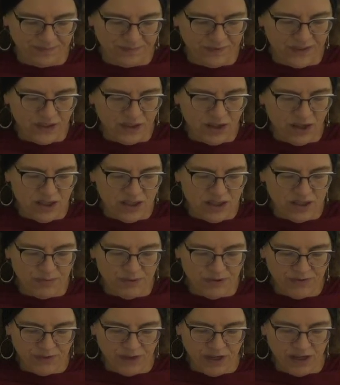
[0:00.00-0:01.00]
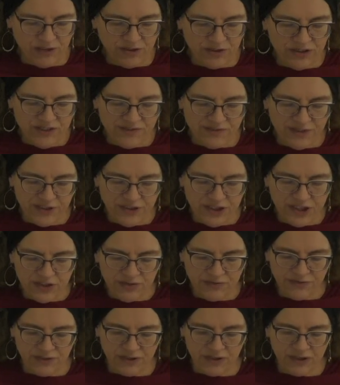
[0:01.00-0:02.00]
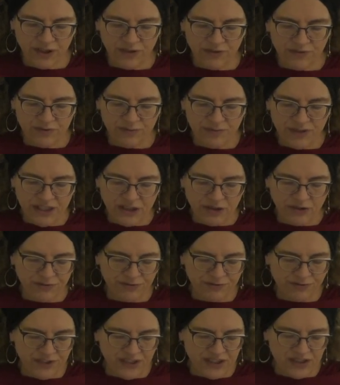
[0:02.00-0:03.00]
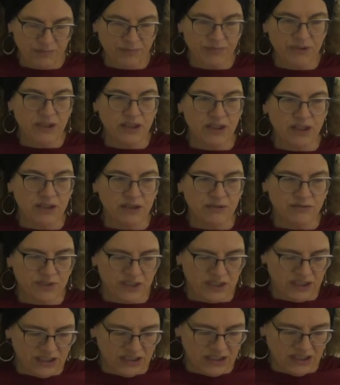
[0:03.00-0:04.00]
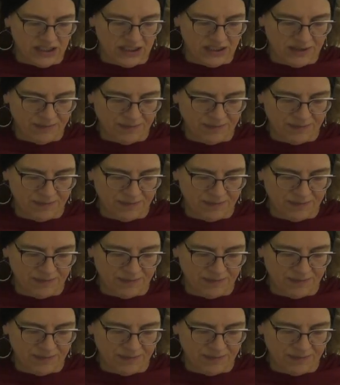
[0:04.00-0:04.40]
The concept of honor is very different from that of freedom and of dignity.